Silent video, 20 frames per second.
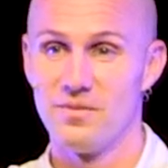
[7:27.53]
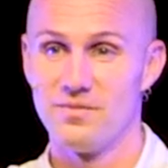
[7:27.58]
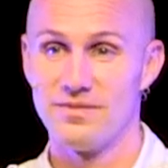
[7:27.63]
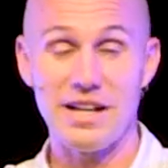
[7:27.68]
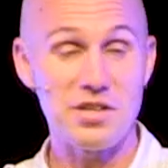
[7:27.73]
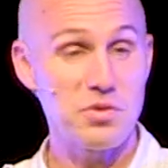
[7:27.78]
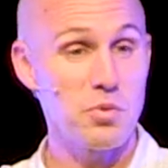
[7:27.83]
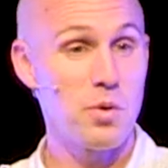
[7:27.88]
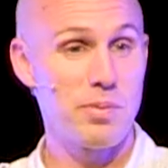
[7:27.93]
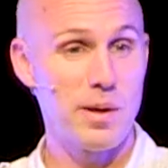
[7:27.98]

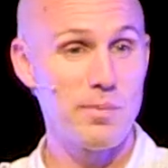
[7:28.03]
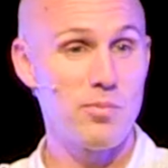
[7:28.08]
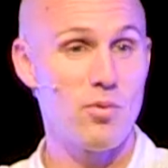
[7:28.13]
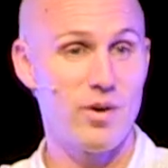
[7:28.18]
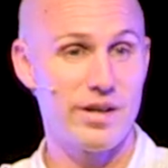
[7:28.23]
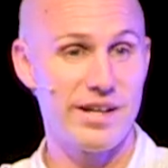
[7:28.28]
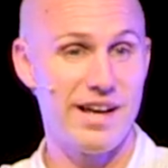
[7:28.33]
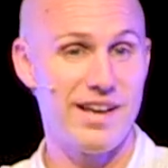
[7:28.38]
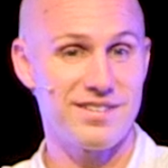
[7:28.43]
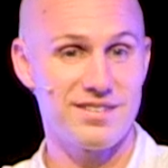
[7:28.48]
That's what people
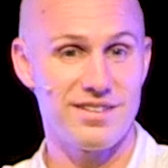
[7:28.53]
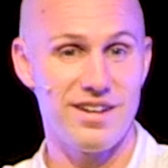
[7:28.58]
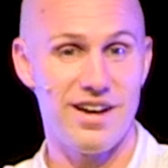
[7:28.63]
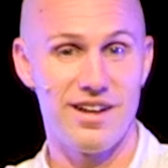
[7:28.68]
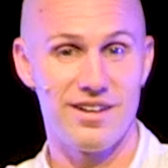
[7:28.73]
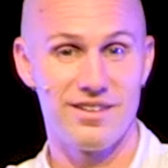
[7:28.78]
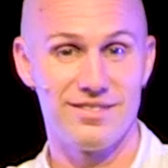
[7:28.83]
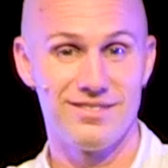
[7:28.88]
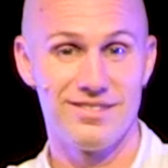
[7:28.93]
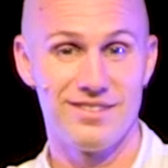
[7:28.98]
want to ask God.
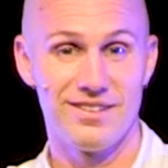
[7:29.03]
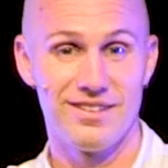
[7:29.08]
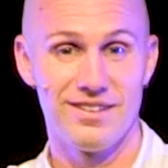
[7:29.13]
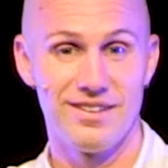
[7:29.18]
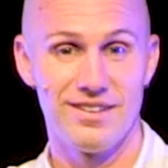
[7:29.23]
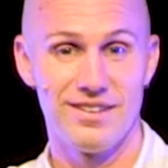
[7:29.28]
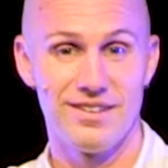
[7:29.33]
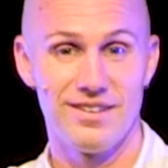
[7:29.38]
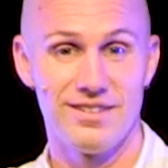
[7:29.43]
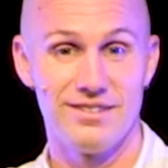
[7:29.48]

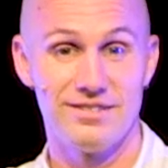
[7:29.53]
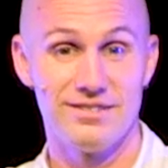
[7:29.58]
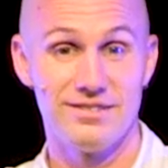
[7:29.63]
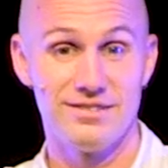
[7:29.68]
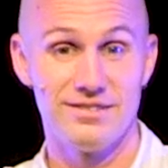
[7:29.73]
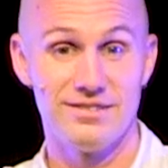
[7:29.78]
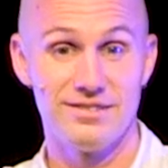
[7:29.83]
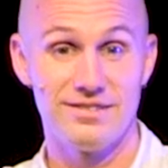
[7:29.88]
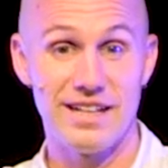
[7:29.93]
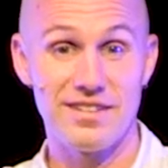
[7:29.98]

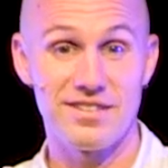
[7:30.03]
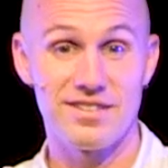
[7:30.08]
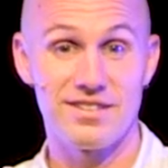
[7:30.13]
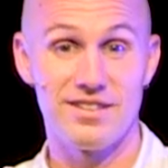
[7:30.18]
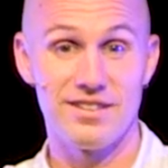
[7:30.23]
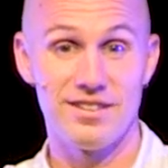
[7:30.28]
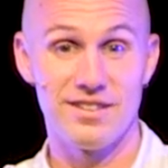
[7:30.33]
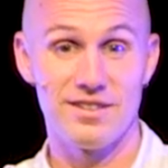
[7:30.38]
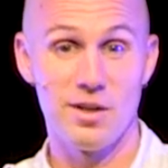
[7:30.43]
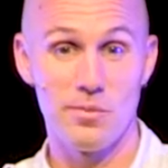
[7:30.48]
That's
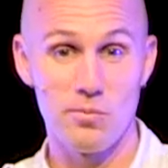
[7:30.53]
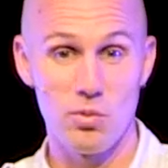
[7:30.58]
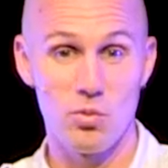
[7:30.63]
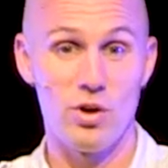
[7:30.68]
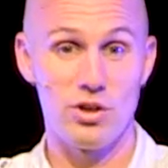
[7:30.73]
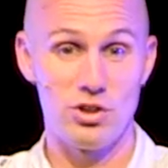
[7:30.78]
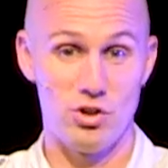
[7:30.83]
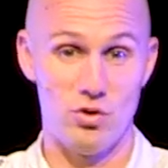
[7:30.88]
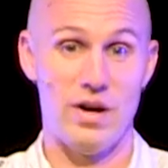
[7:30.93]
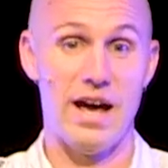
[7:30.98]
the number
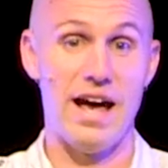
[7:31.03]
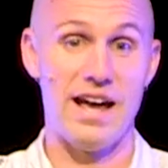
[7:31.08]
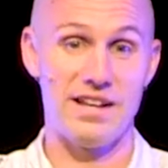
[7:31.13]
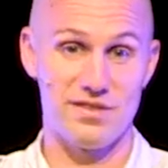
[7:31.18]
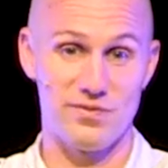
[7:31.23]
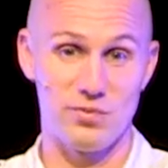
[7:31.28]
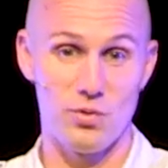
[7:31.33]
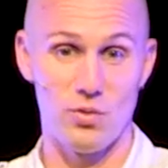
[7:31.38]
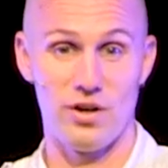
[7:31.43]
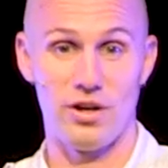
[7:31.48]
one you
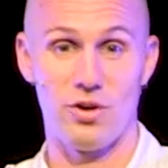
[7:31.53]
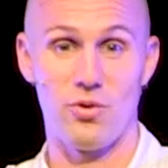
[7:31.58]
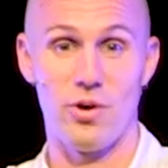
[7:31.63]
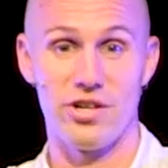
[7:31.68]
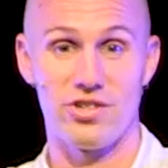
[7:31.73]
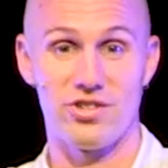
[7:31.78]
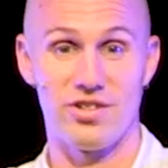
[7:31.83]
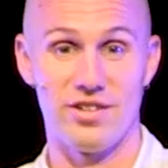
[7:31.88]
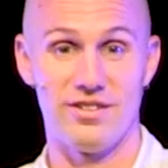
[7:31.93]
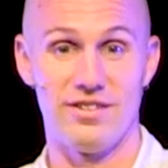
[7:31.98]
ask for a
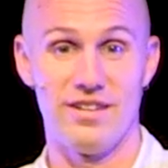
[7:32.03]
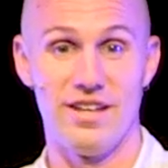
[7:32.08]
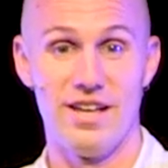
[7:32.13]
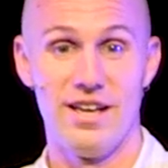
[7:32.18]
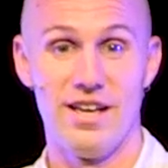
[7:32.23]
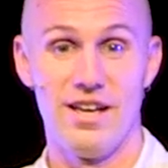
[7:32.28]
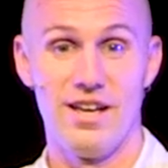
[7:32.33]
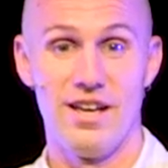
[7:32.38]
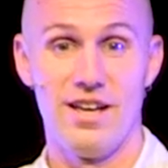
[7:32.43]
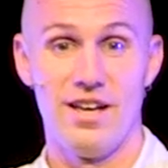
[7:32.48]
question
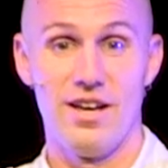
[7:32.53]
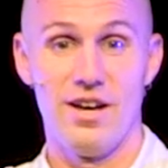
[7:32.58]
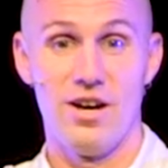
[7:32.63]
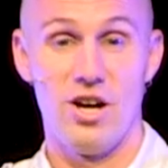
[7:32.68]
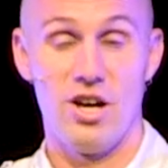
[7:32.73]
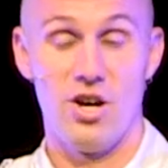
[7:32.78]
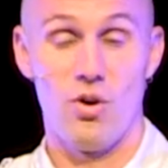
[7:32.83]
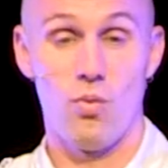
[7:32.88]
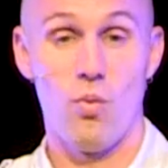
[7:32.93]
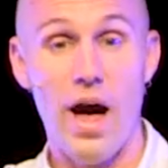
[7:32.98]

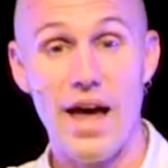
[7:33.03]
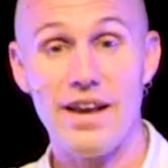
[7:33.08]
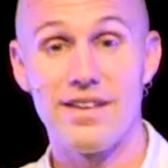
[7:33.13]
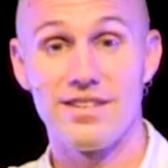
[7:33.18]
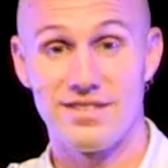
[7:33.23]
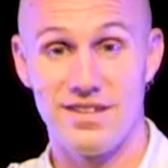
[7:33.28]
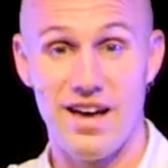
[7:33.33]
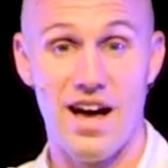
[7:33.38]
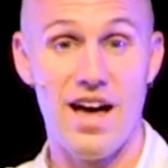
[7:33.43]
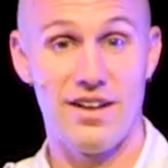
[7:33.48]
why
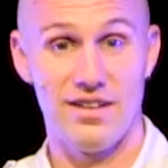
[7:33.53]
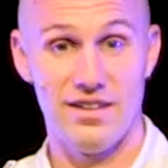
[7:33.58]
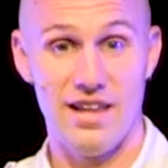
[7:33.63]
does God